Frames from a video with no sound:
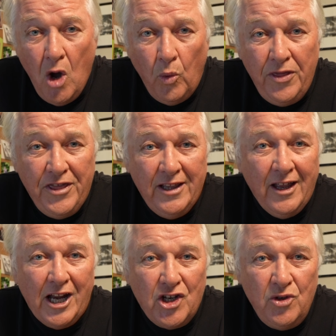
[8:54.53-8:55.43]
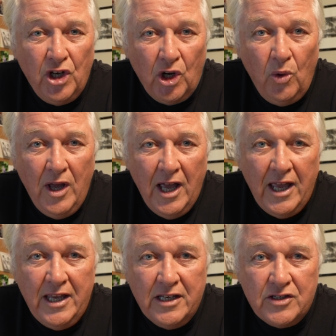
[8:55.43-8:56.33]
one thing that I do know
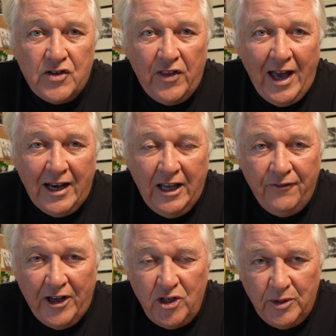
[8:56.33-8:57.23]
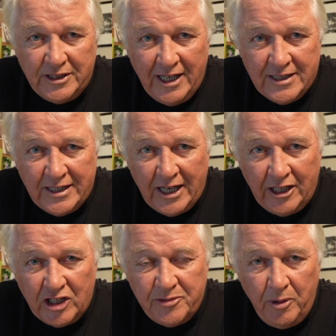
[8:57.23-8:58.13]
is that if I do a 10-second
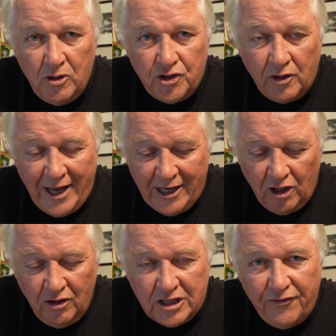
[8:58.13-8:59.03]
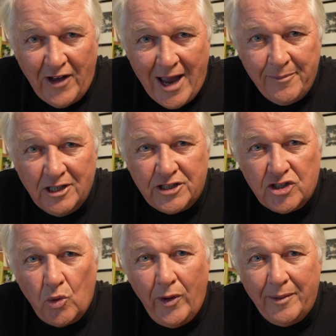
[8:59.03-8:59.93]
exposure and it looks fabulous as
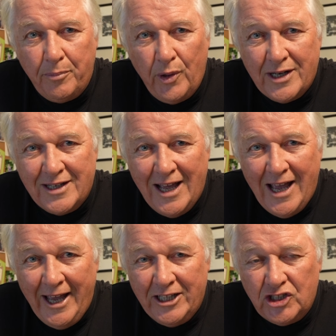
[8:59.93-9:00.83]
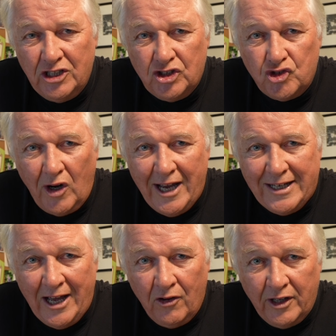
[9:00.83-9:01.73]
a wet print, it's going to dry down.